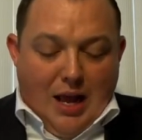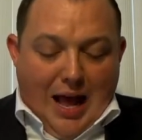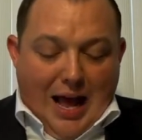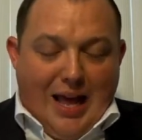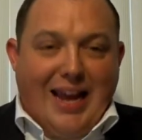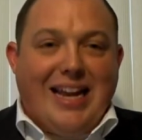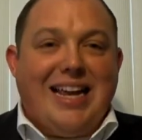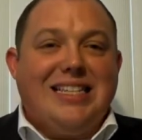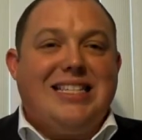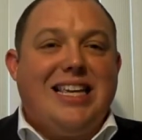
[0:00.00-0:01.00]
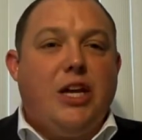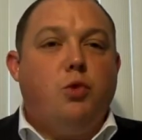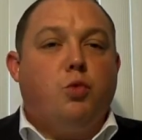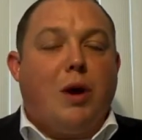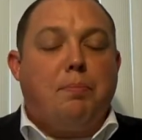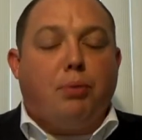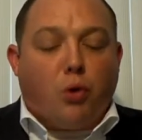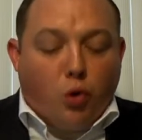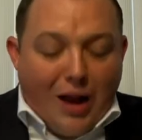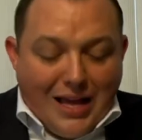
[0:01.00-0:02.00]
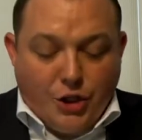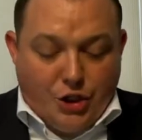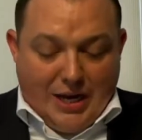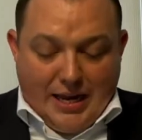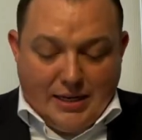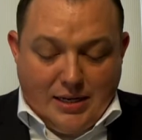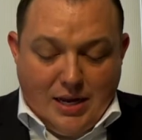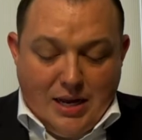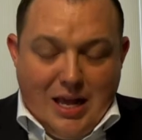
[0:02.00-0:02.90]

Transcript: Uh, it is the repression